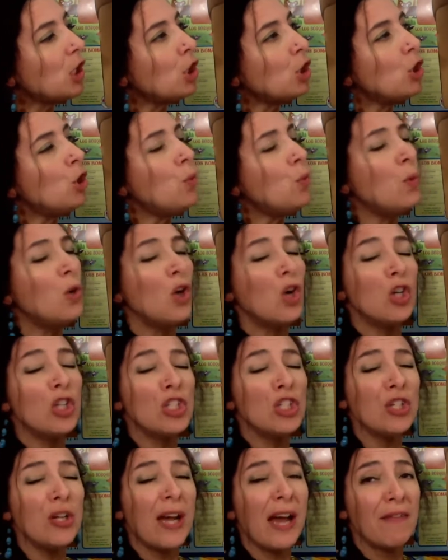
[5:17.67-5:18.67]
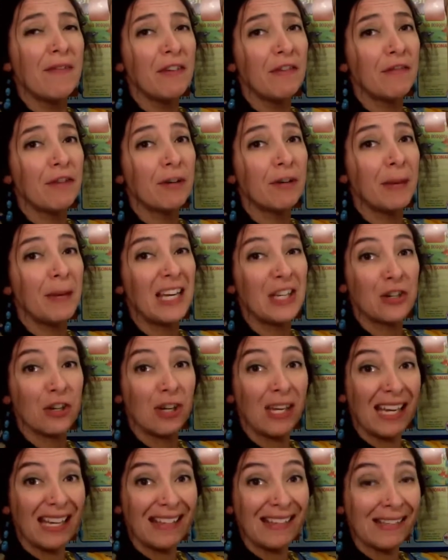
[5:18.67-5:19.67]
you will also have information
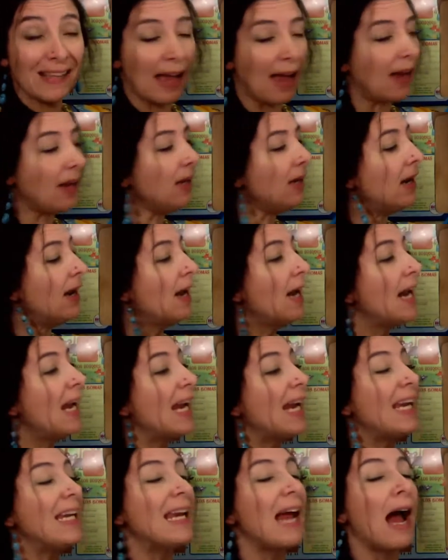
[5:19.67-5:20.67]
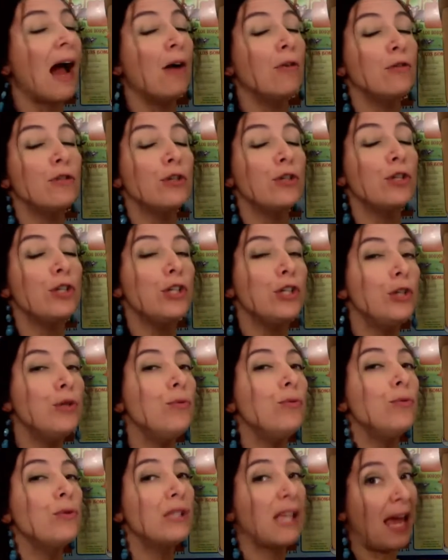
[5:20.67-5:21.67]
inside in how to
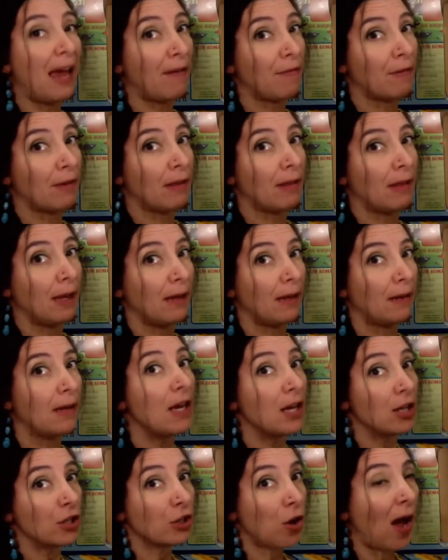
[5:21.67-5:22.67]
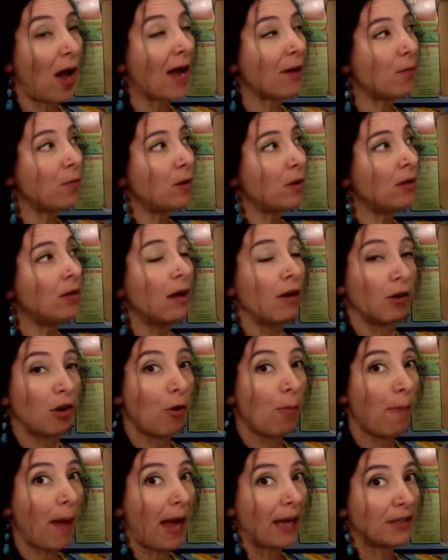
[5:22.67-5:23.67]
use everything. So I will go
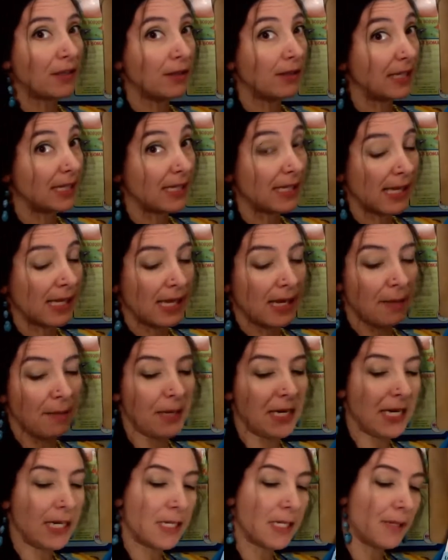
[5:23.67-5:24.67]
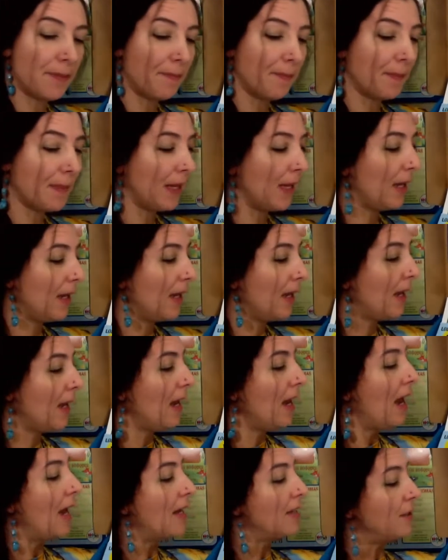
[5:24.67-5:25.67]
back to this in a minute.
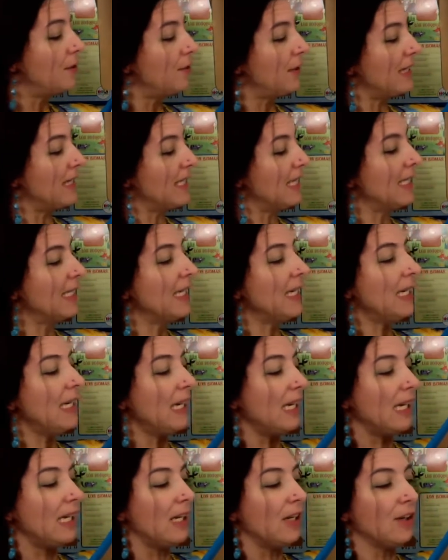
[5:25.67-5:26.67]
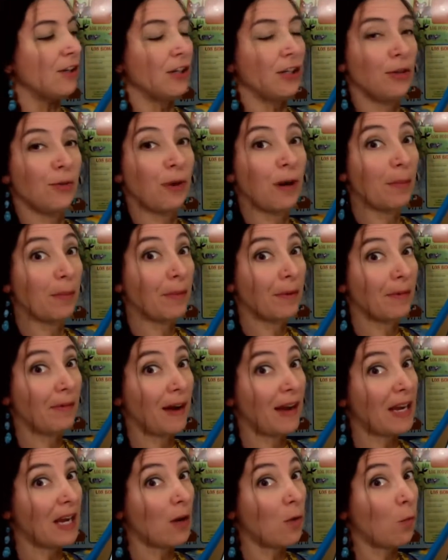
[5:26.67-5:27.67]
As you can see here, you are
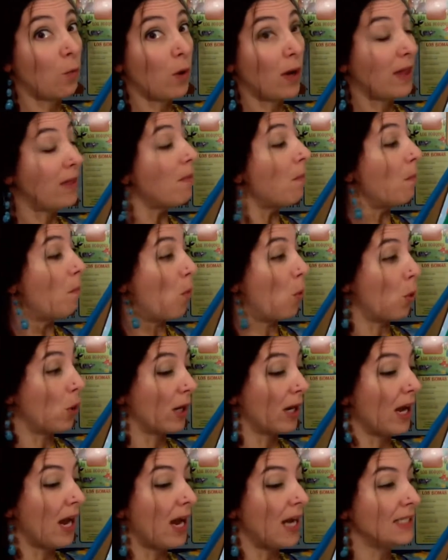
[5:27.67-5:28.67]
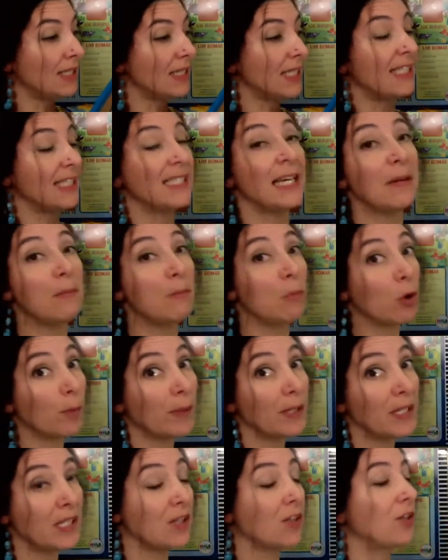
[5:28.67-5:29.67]
provided with more content and more
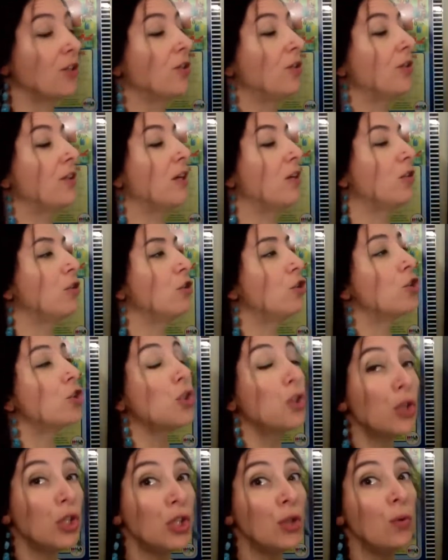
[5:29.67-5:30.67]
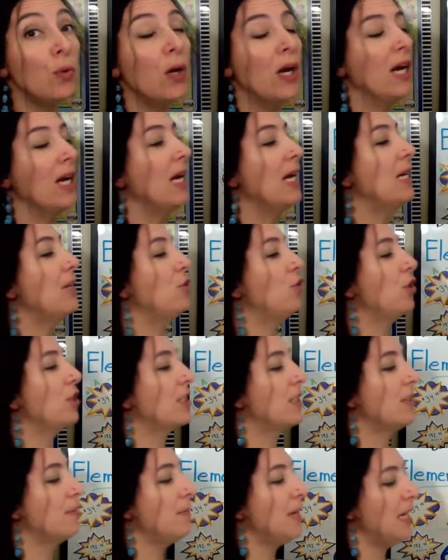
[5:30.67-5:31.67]
material that I'll show you in
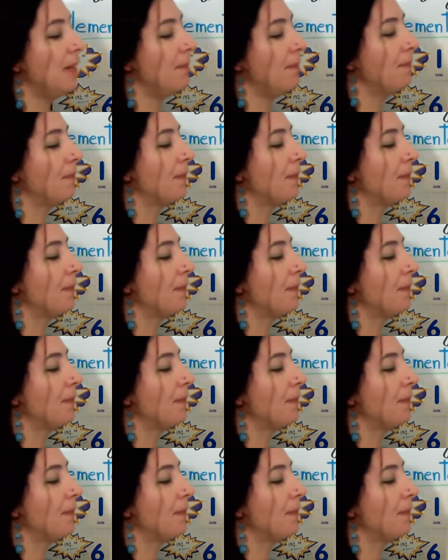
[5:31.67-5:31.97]
just a minute.